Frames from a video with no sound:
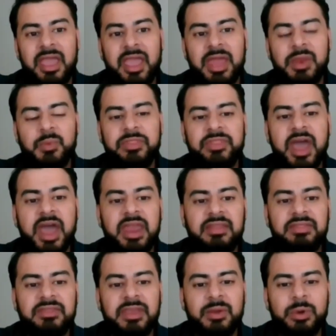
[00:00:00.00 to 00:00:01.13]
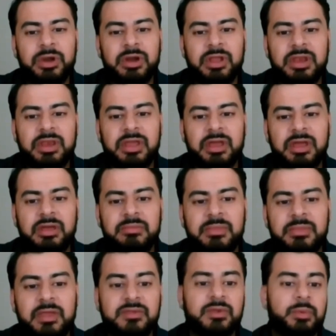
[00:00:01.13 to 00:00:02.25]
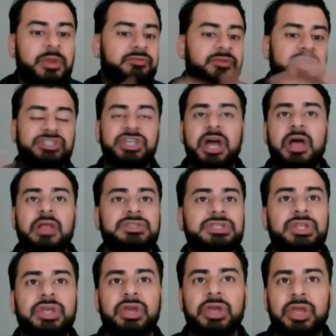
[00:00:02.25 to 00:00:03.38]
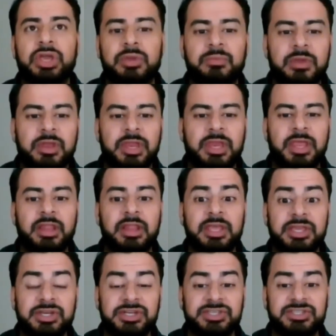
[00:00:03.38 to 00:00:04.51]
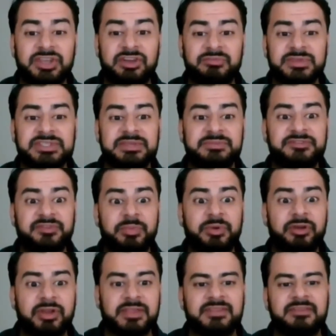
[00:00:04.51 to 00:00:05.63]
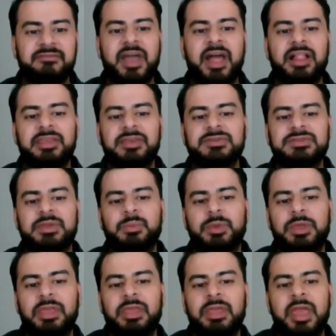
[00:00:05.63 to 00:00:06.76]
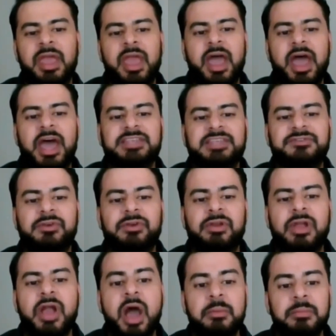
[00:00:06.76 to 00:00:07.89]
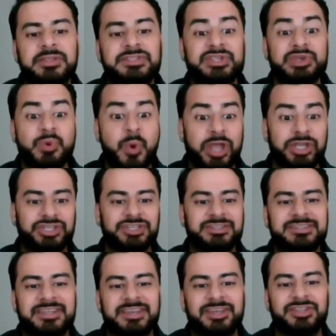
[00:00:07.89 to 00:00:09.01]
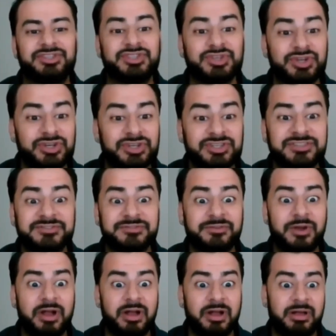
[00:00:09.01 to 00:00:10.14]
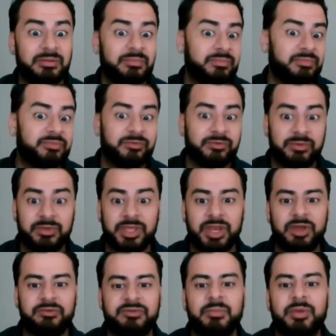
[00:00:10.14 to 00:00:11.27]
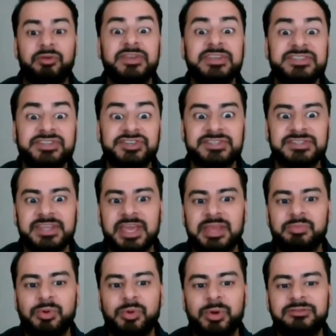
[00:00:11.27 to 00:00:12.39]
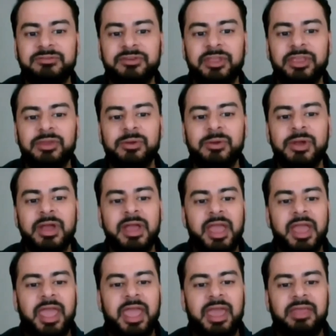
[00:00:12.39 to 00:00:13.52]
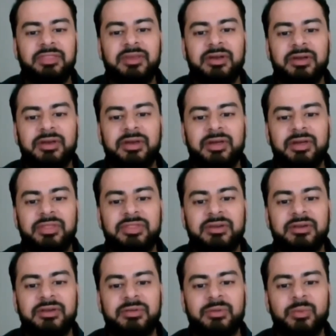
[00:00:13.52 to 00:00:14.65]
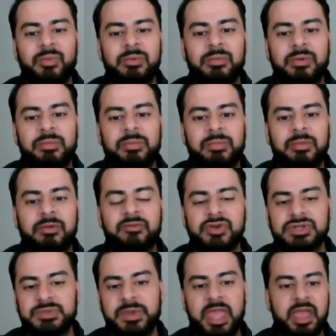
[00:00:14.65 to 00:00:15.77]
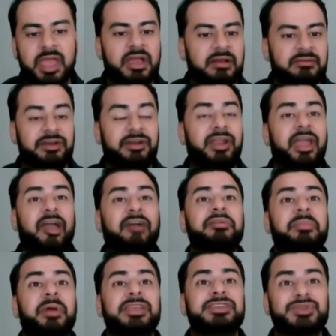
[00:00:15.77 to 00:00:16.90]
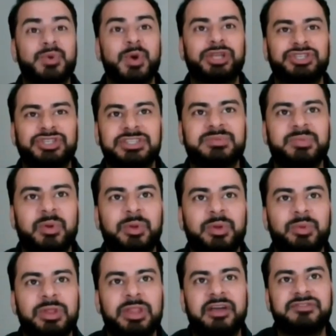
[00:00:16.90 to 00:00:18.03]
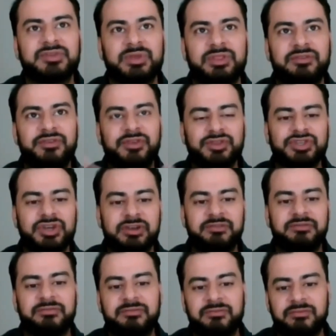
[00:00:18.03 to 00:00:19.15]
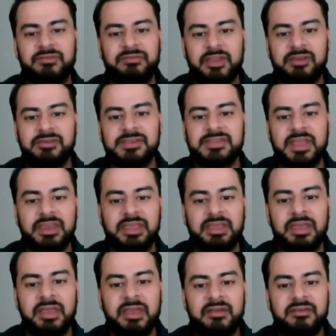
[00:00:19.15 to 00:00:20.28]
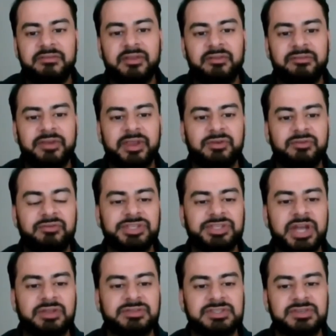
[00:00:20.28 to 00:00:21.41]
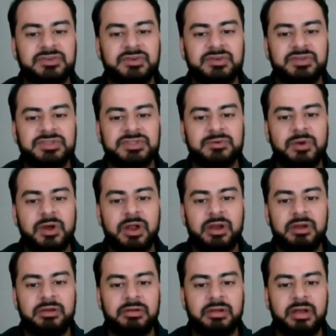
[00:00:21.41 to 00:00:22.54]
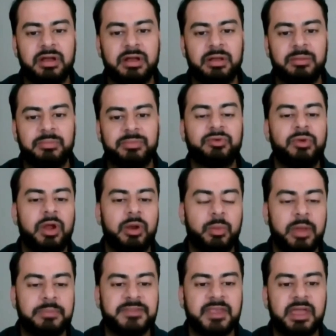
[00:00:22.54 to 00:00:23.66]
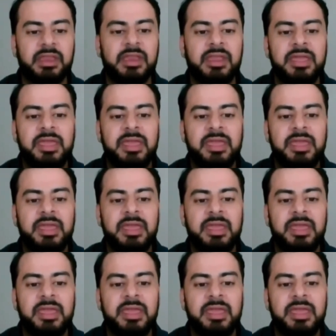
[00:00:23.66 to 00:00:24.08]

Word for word: And with that, I think we're gonna, uh, so we reached out to the community leaders of Muslims for Progressive Values, and we asked for comments, questions, and concerns, um, you know, from a research standpoint for you. And uh, the, of course, we can't cover everybody's questions, but we would love to in the future, if there is any, feel free to reach out to, to our, um, through our website.